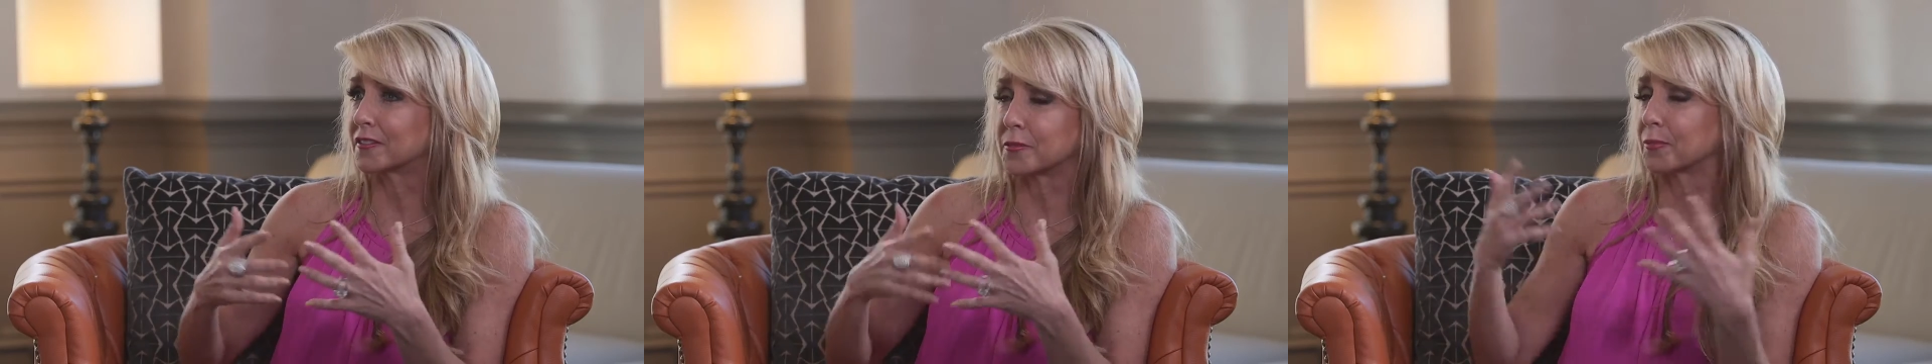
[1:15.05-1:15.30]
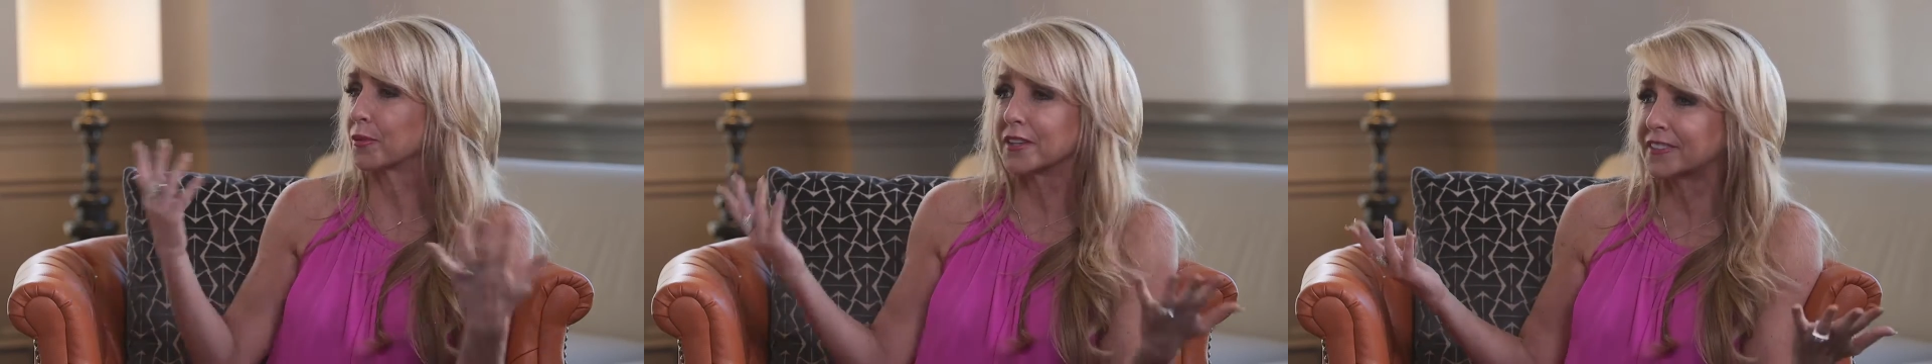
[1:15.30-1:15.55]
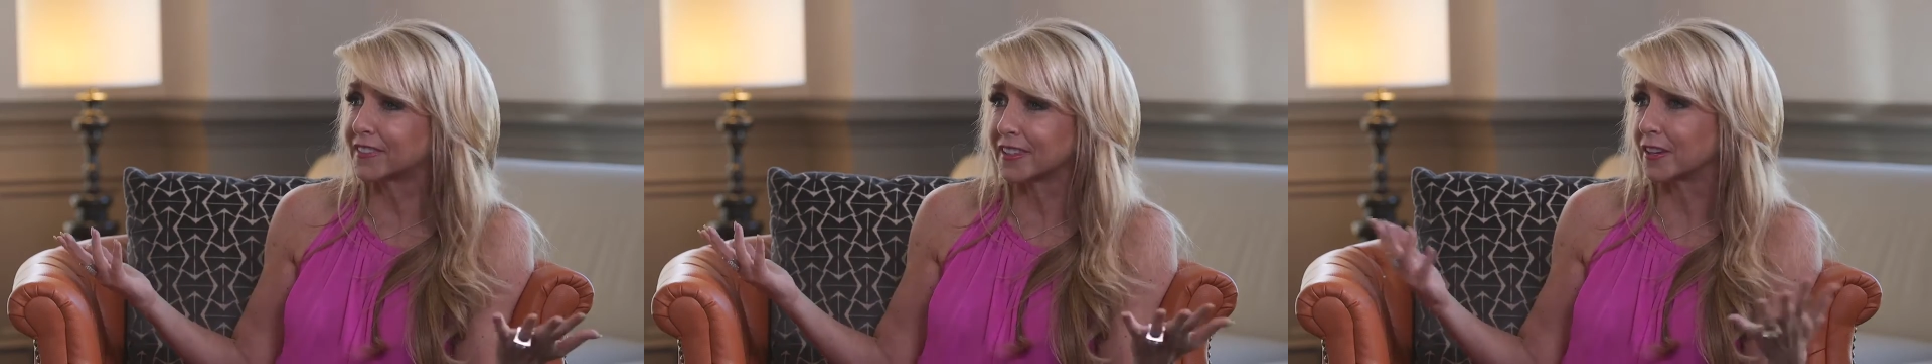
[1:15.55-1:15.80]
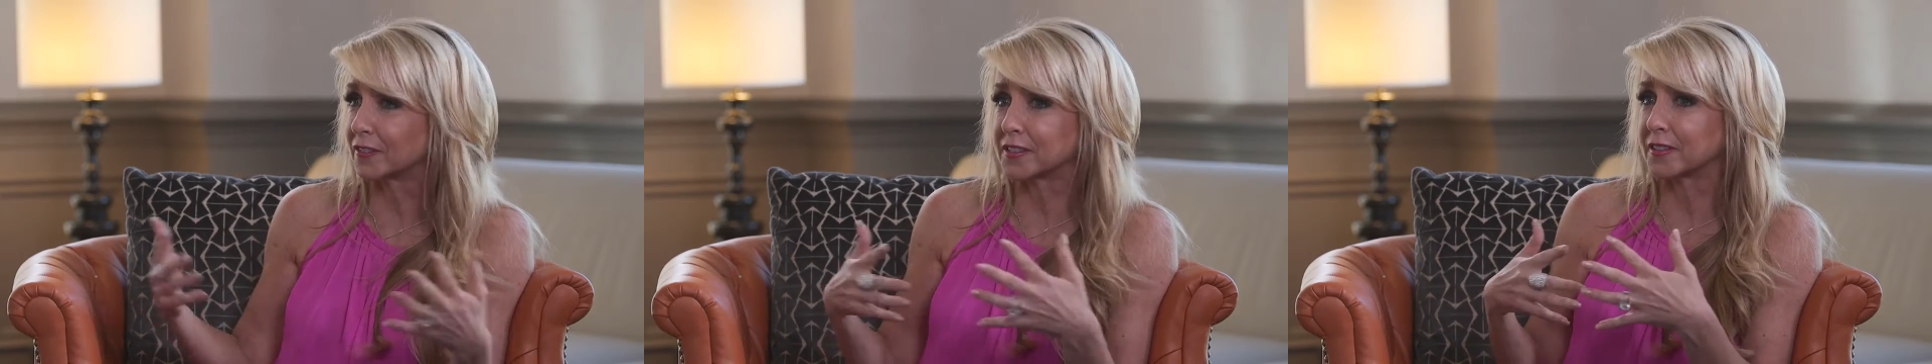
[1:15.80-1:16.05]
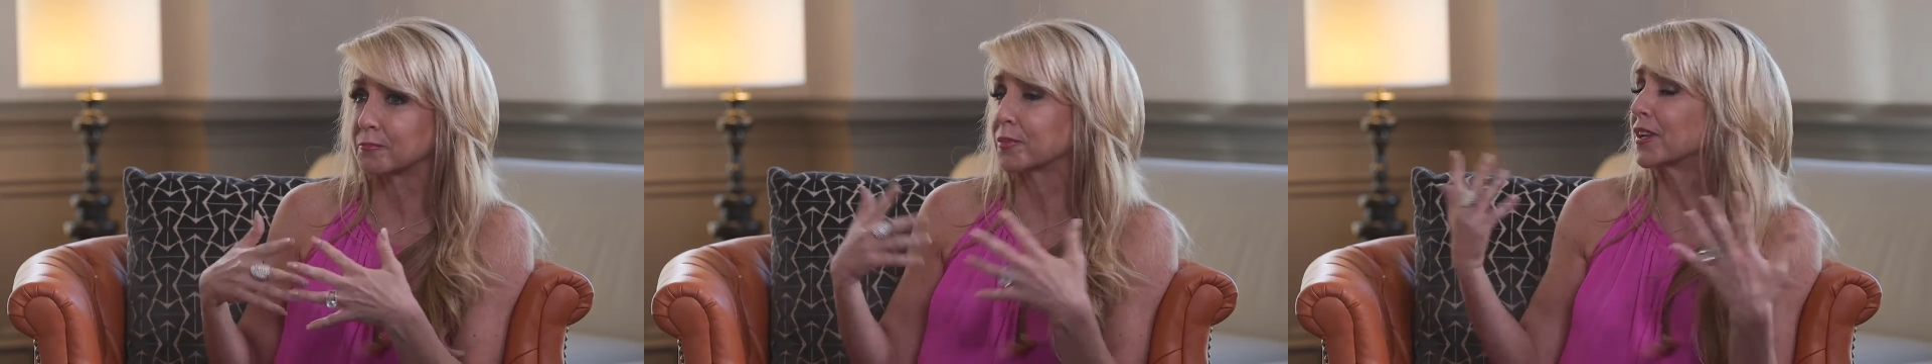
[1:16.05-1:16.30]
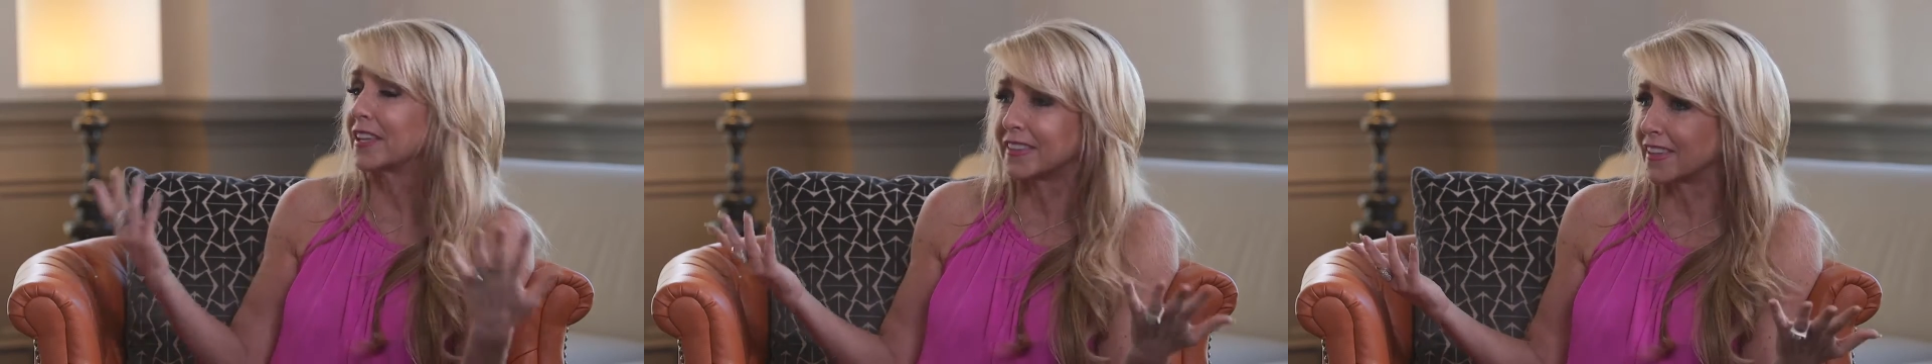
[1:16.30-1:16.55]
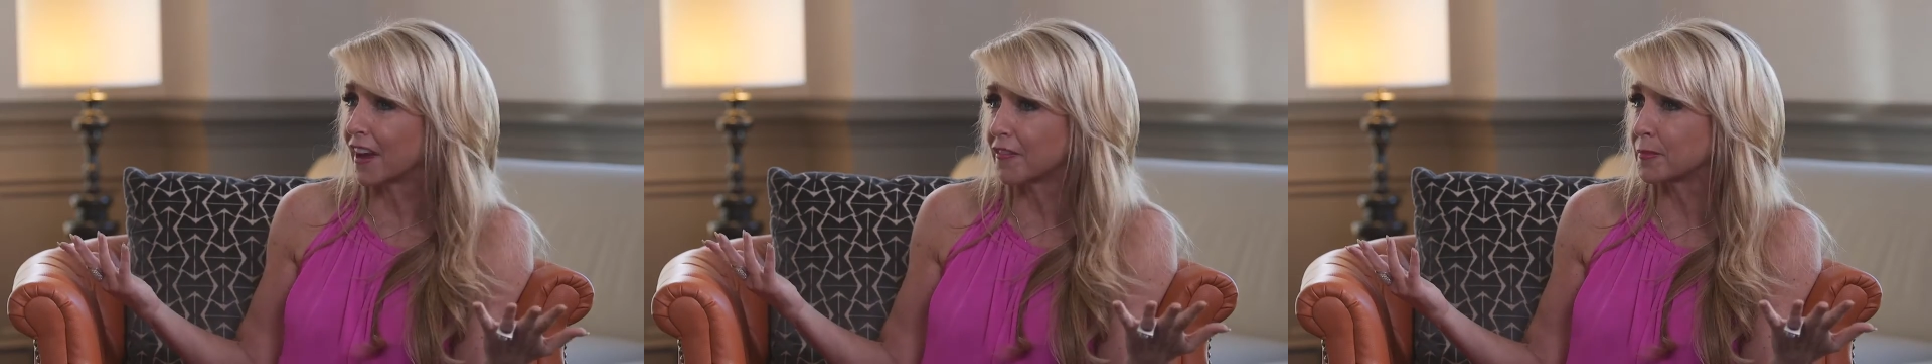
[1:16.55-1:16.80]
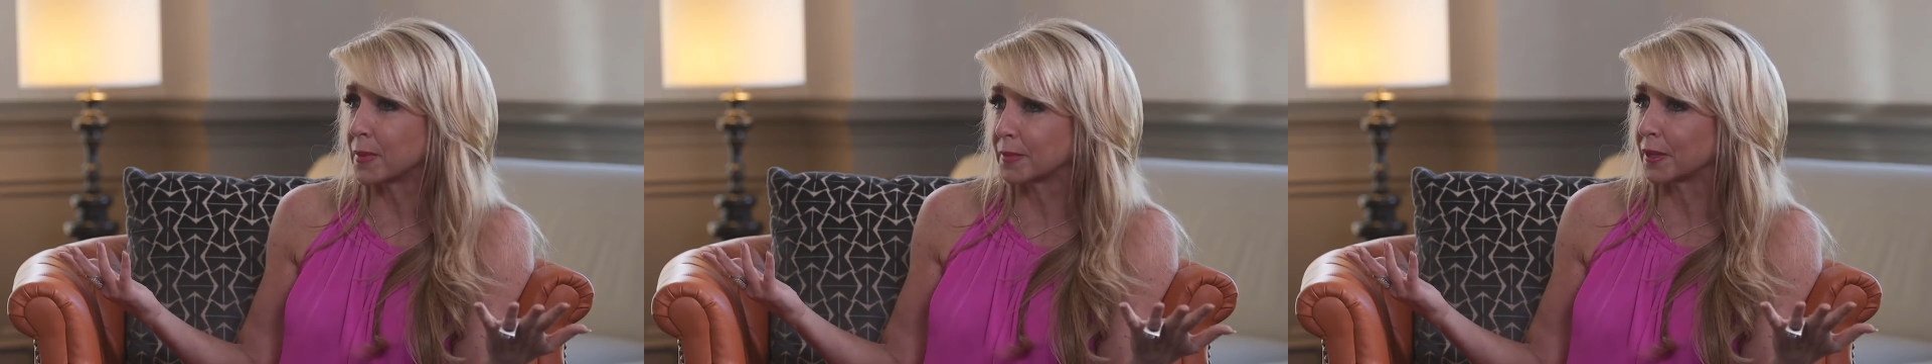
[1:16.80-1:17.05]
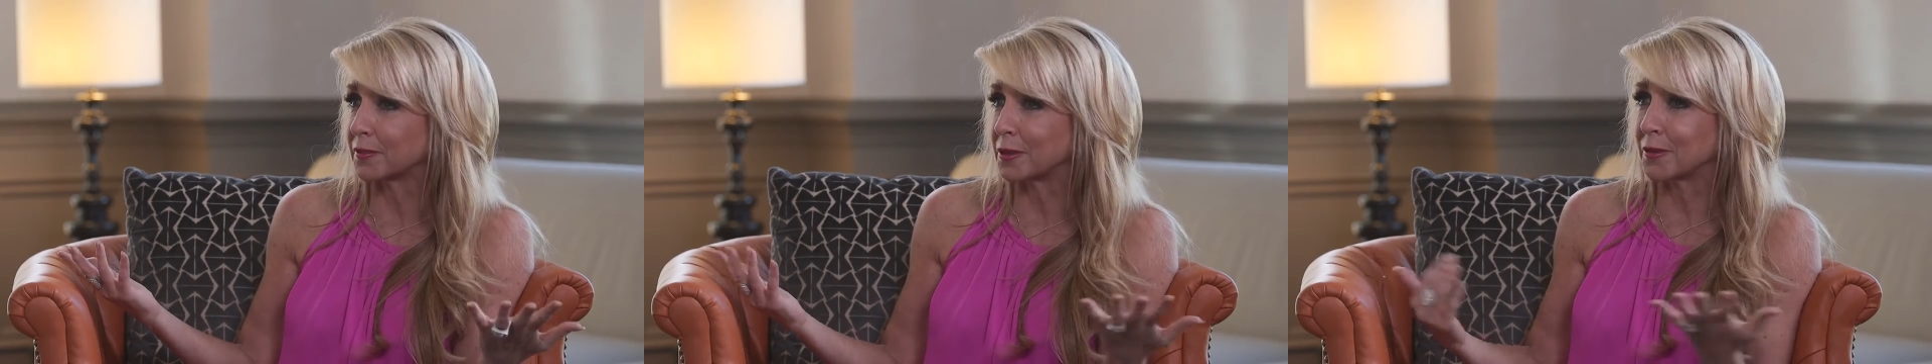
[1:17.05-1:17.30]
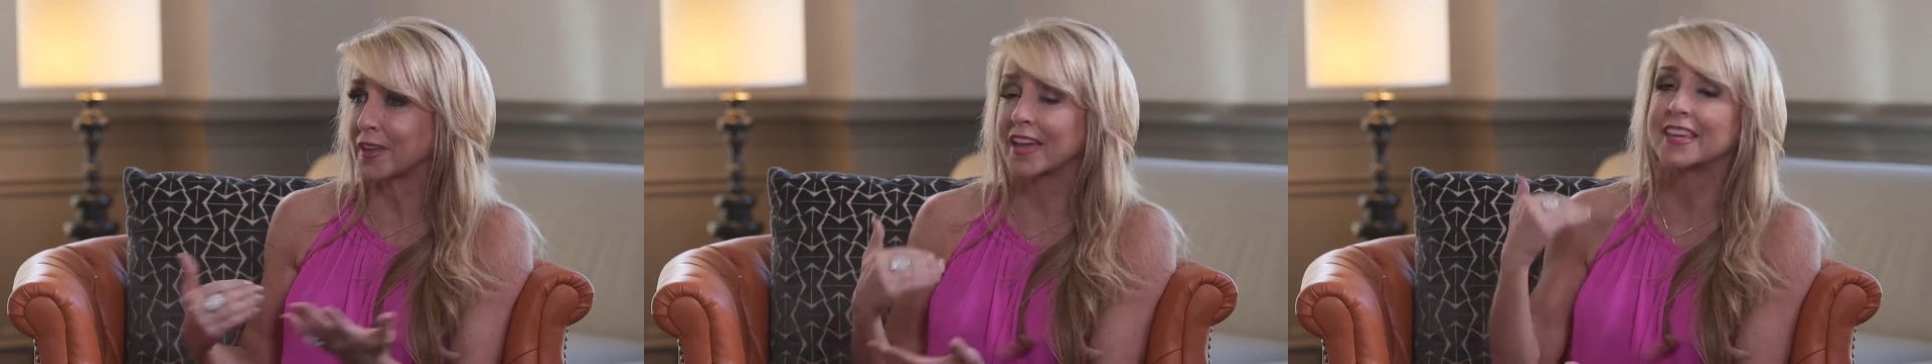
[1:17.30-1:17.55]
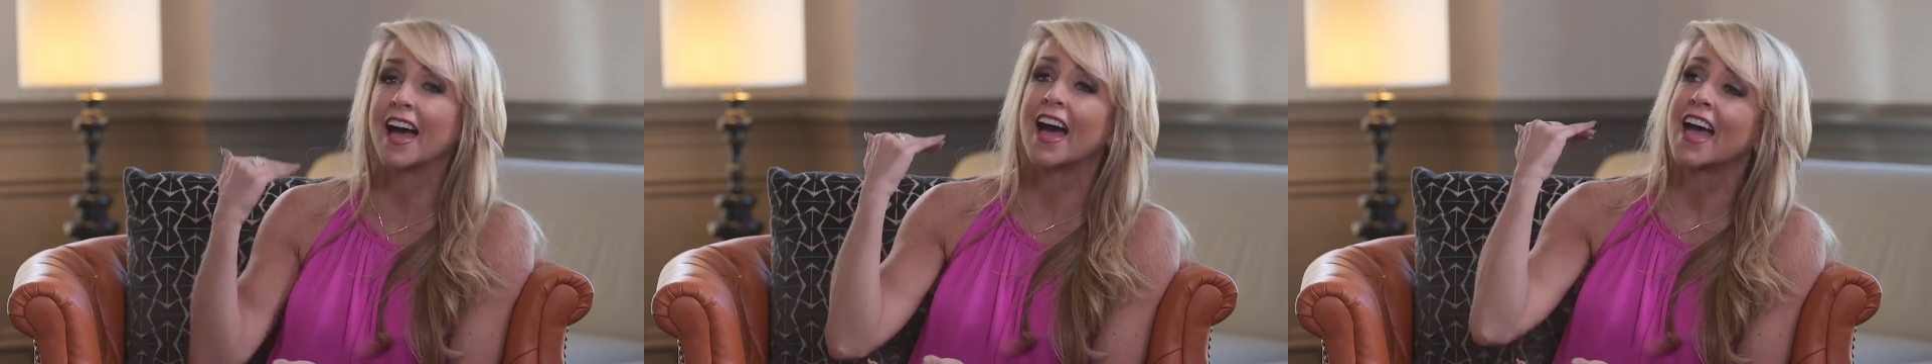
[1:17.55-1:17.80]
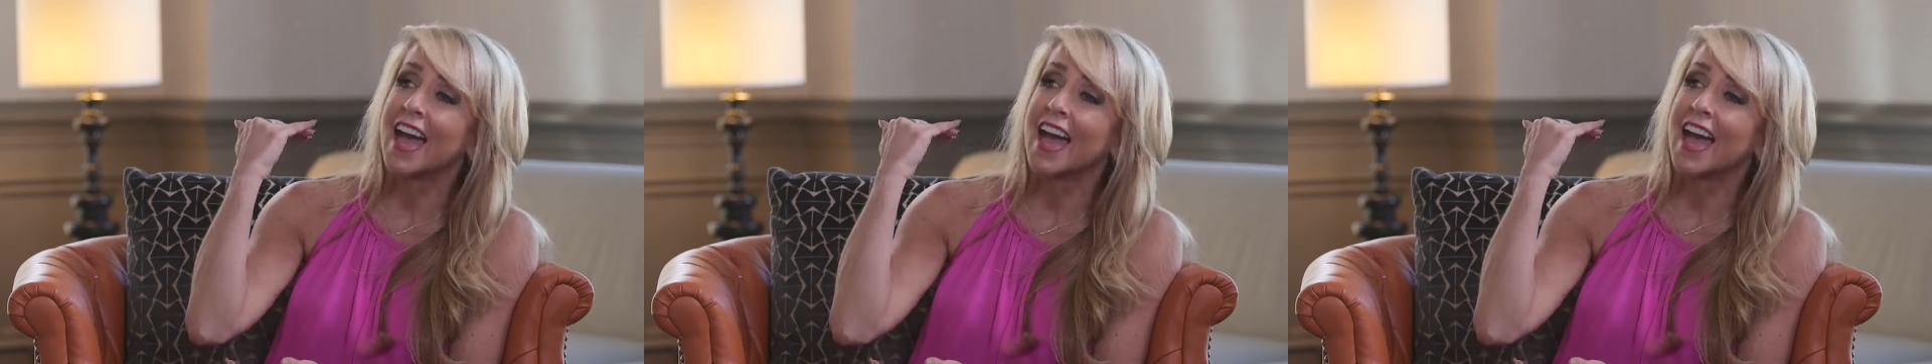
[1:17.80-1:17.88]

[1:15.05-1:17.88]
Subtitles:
preheat the oven? People don't know that? Yeah,